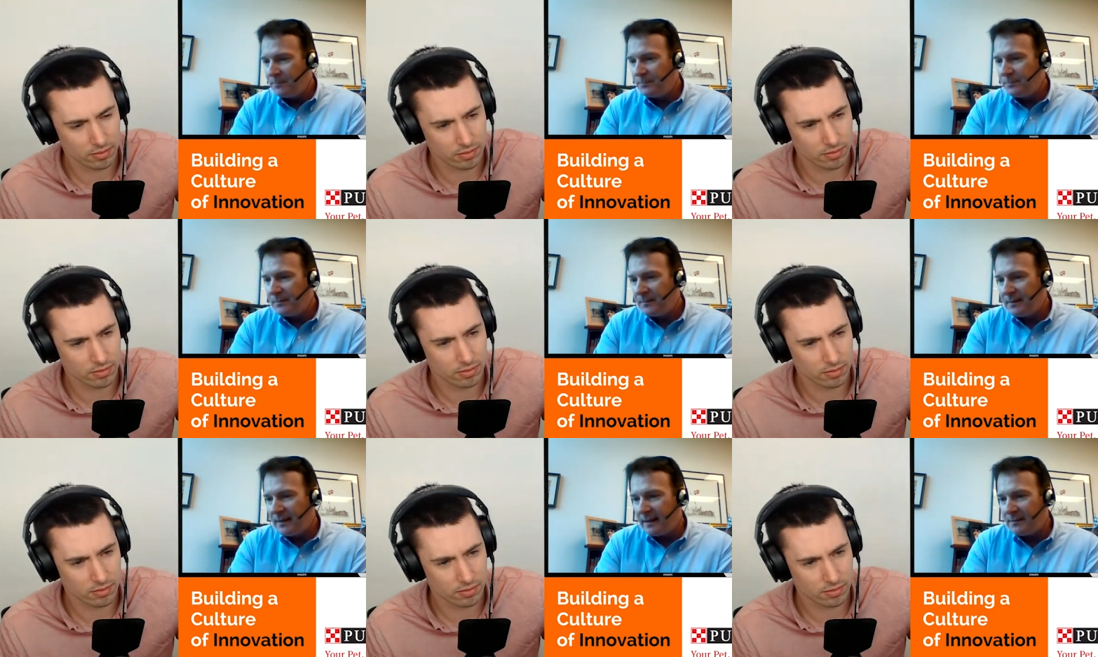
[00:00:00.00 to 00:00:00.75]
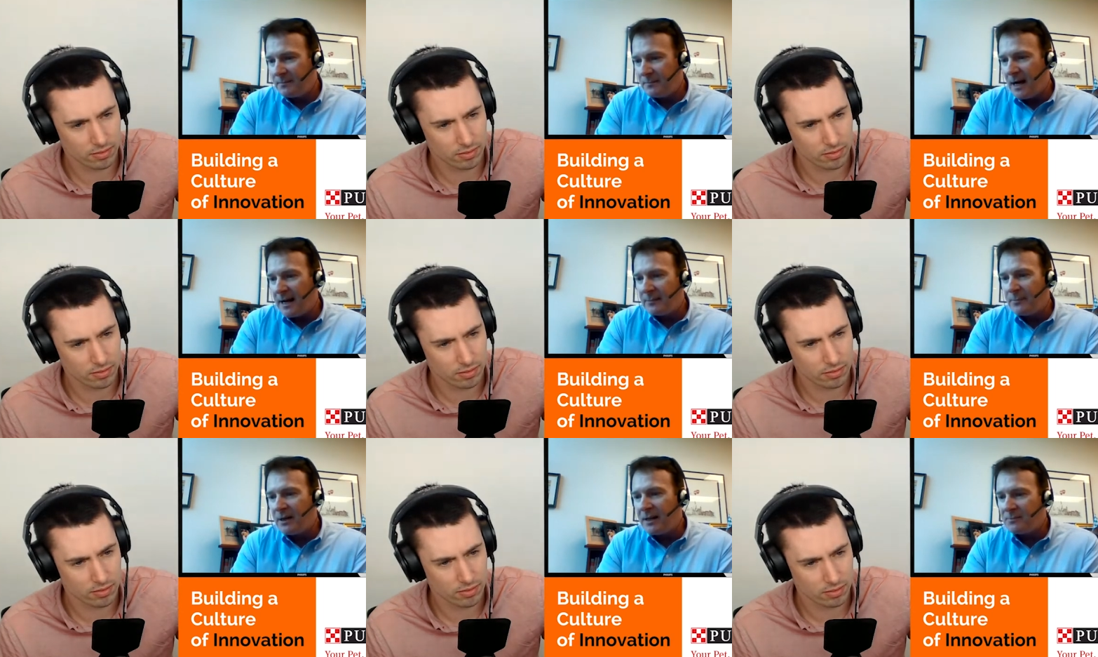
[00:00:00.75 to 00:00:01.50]
Speaker 1: that
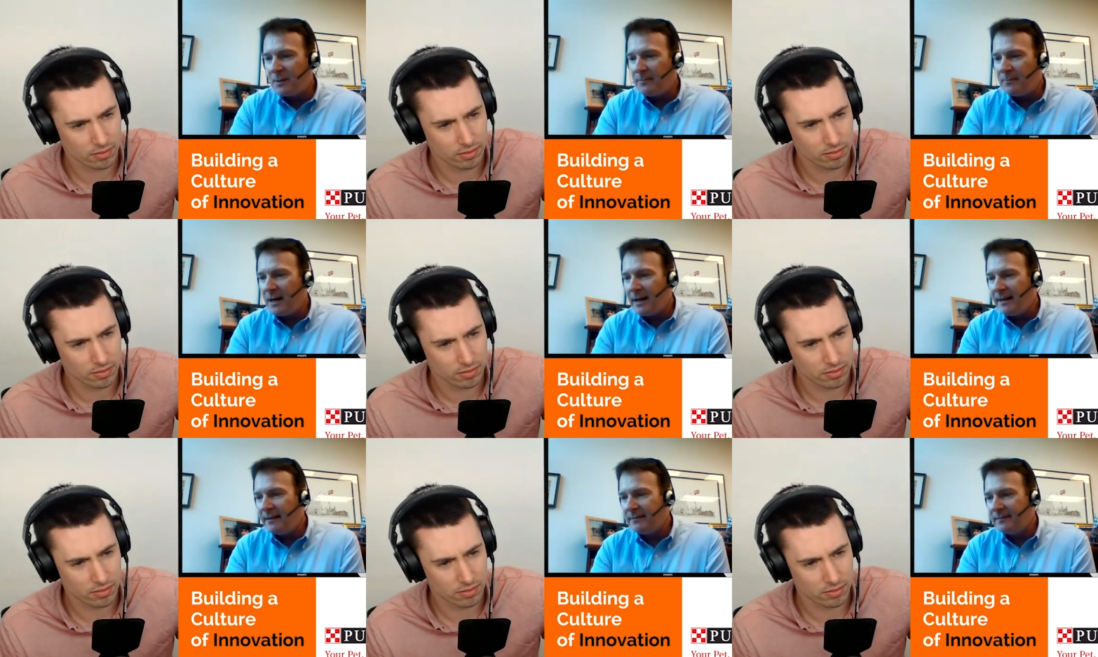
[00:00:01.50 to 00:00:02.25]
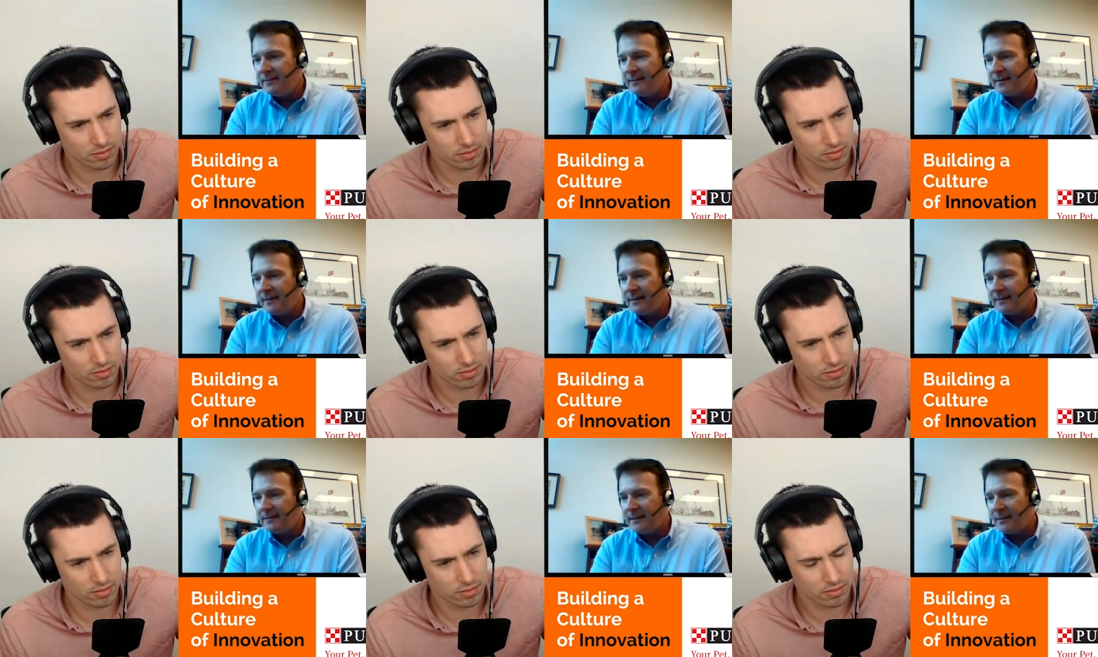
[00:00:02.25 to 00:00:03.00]
occupies my mind uh, on a
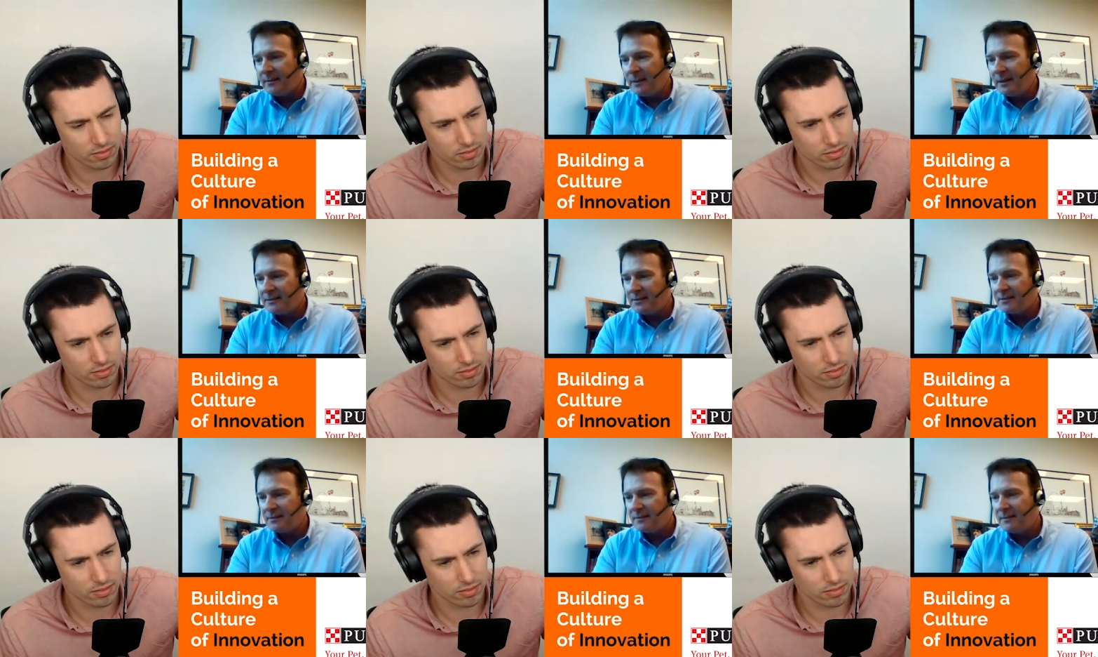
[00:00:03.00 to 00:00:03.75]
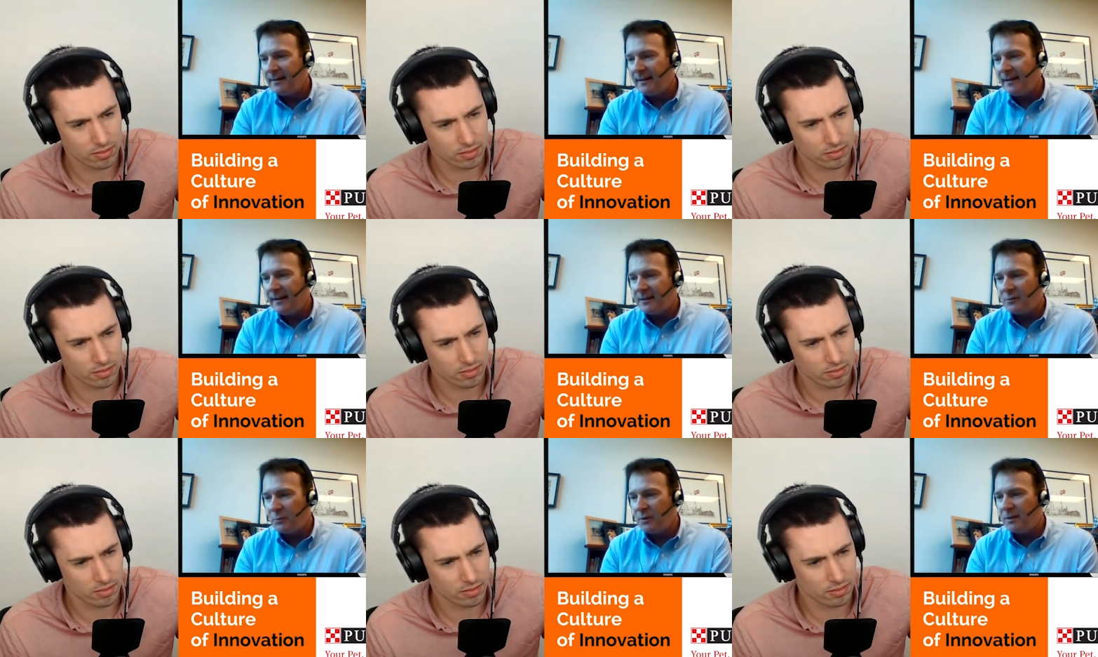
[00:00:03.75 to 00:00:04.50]
daily basis. It, it's
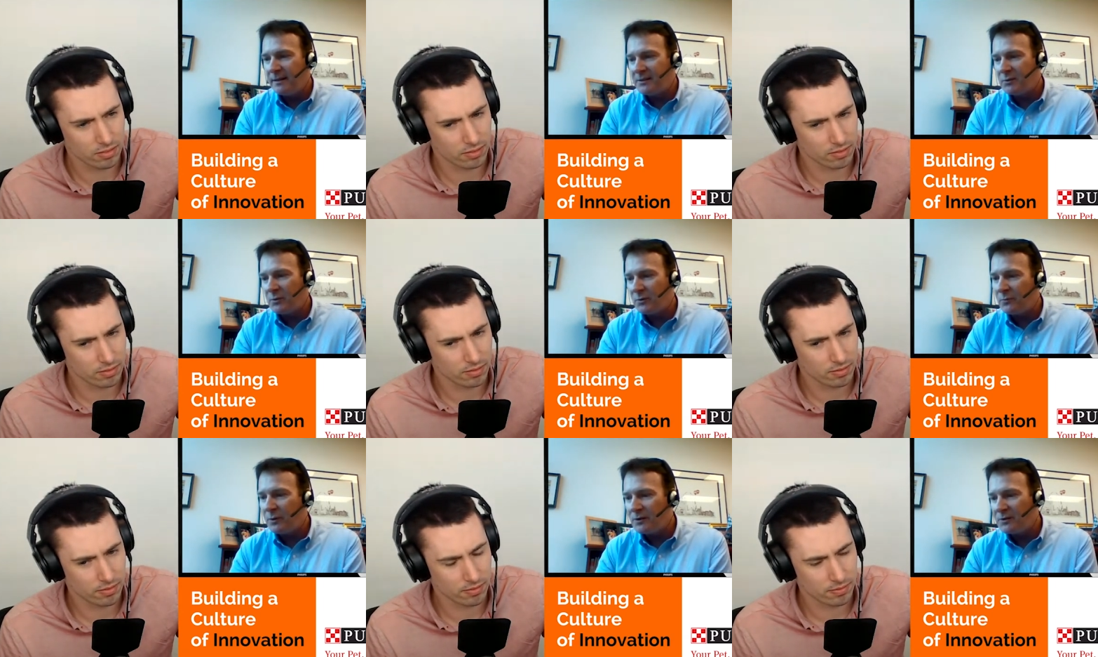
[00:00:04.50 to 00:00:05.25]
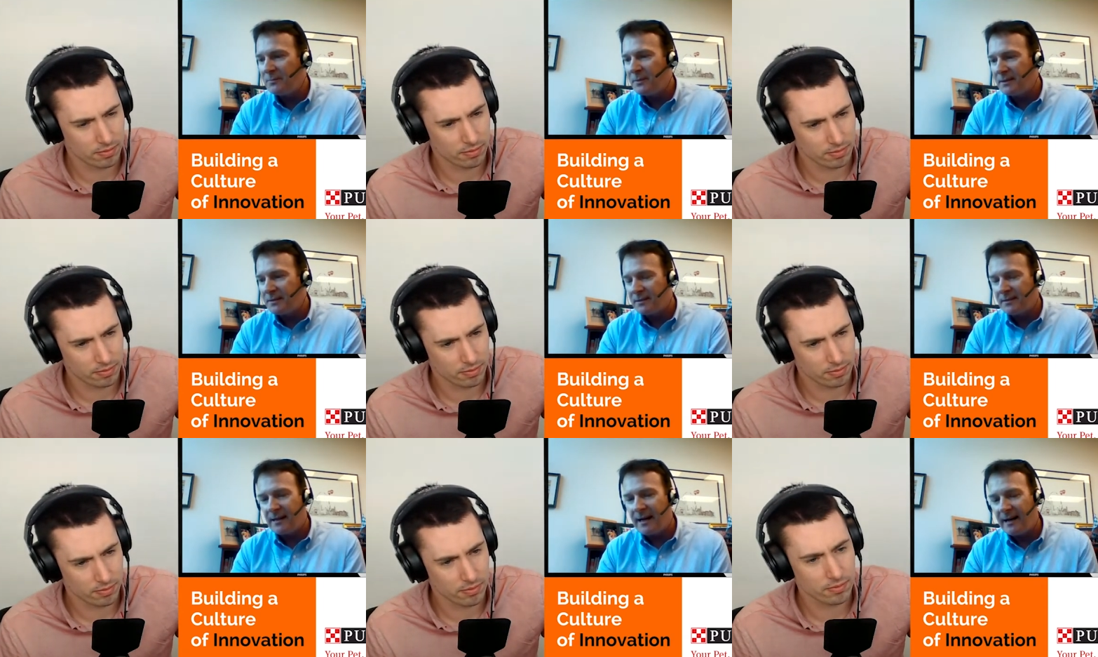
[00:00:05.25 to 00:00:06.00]
really sort of where's the business
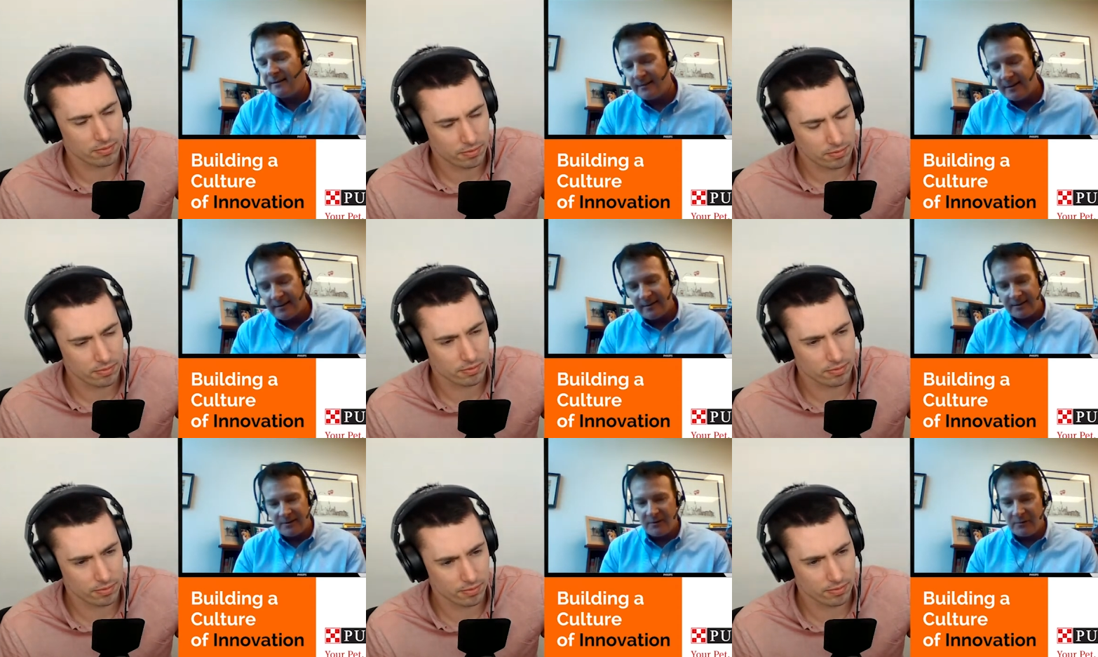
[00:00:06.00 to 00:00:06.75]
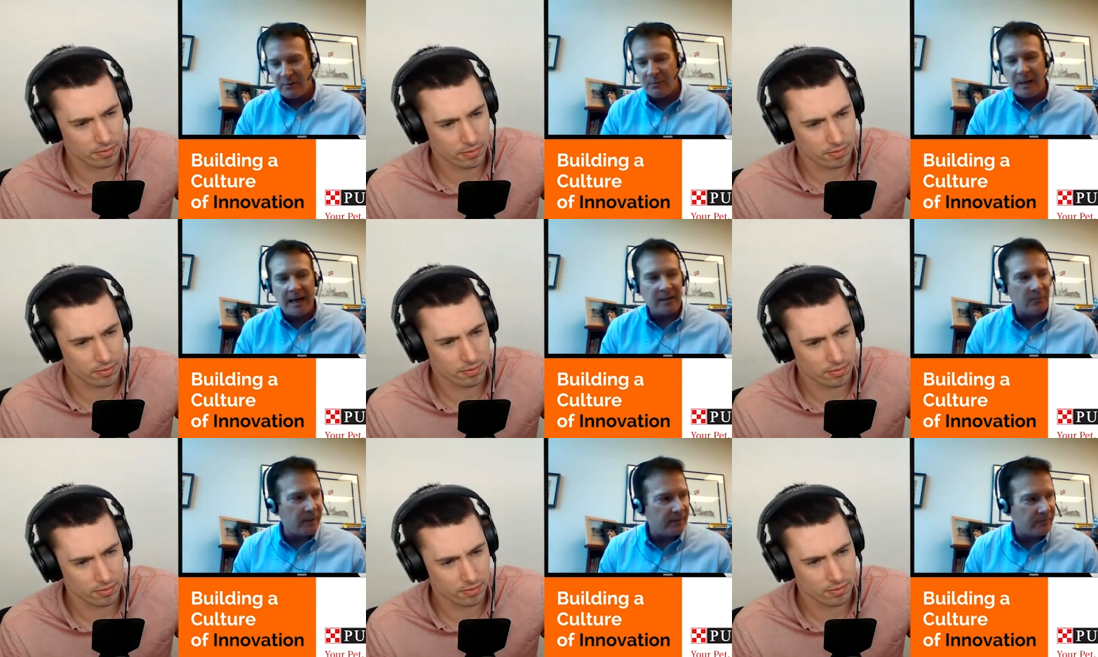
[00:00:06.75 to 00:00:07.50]
at, and then if you back away
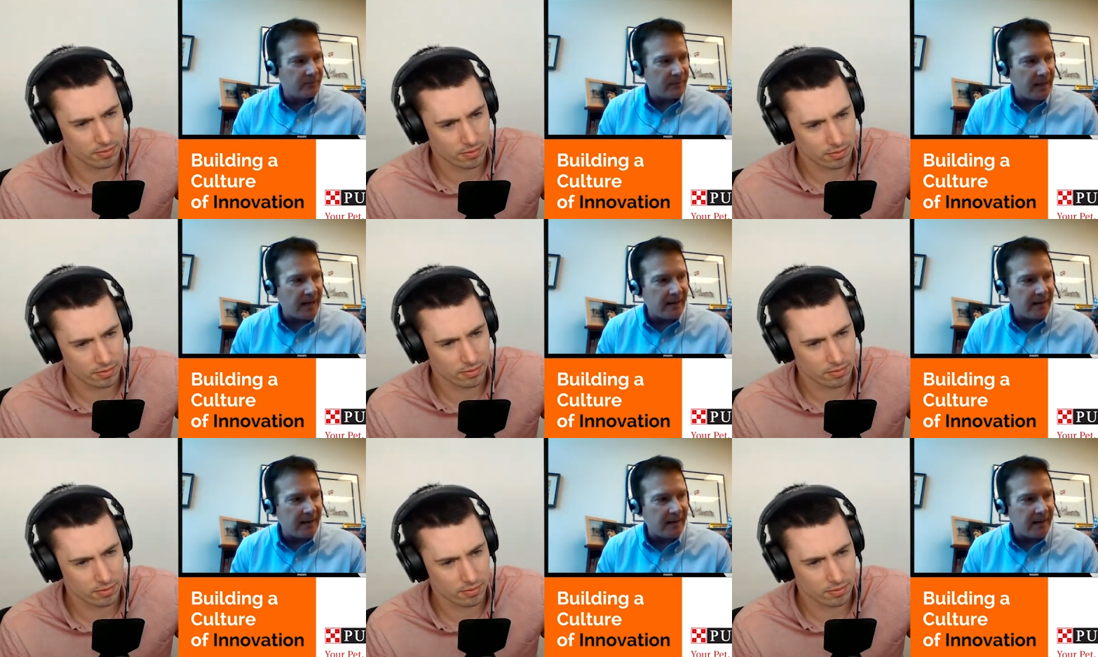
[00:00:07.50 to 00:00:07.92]
from that,